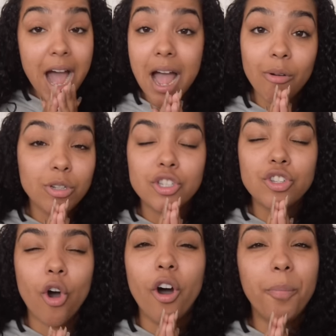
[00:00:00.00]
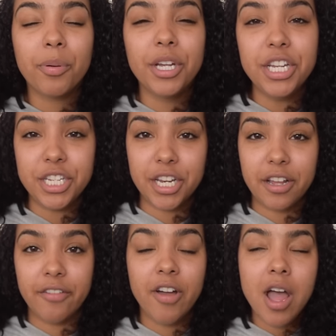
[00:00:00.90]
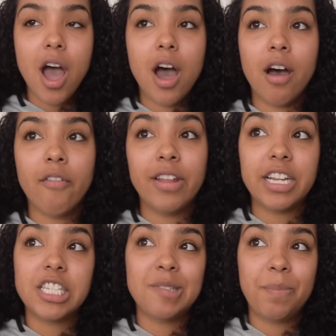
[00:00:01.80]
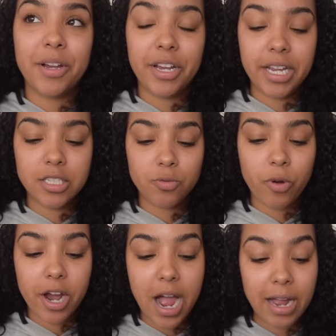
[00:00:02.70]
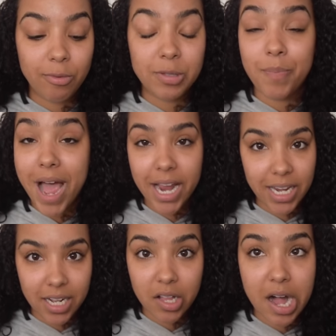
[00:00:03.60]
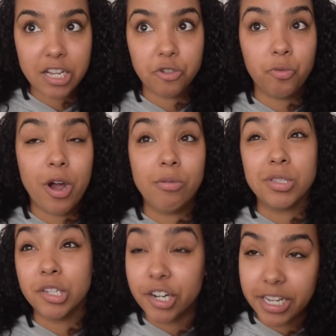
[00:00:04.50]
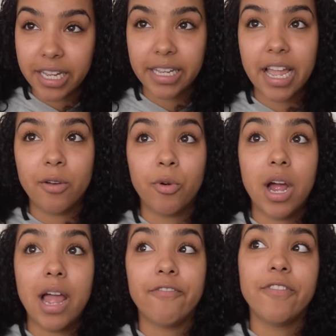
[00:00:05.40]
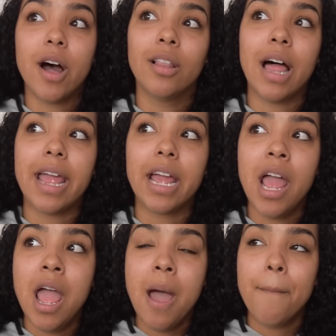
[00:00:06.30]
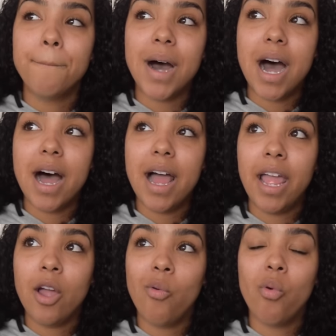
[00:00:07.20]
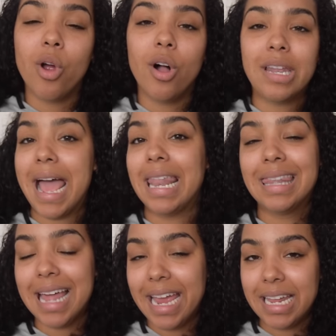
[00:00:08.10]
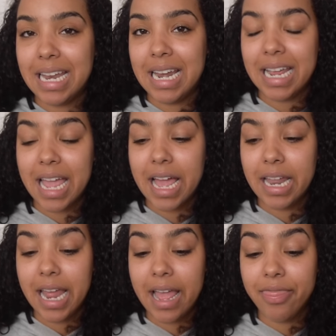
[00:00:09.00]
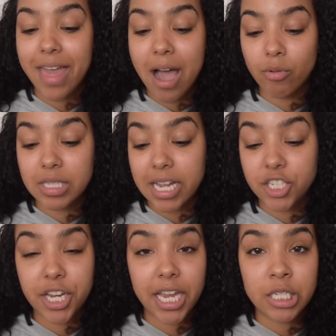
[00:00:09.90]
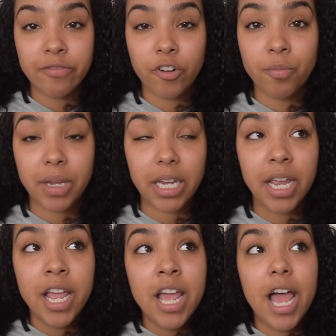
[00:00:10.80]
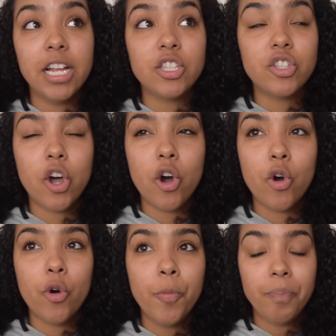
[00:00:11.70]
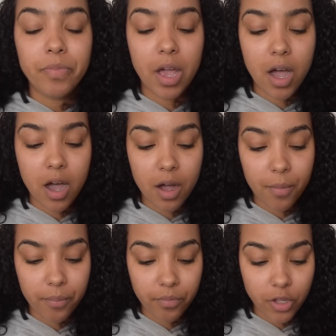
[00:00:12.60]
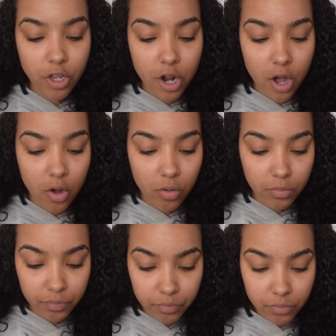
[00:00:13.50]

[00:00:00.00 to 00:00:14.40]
I was so appreciative of an experience where I was back in a classroom, where I was learning again, where I felt like my world had light in it again. And that was education for me. And so, um, you know,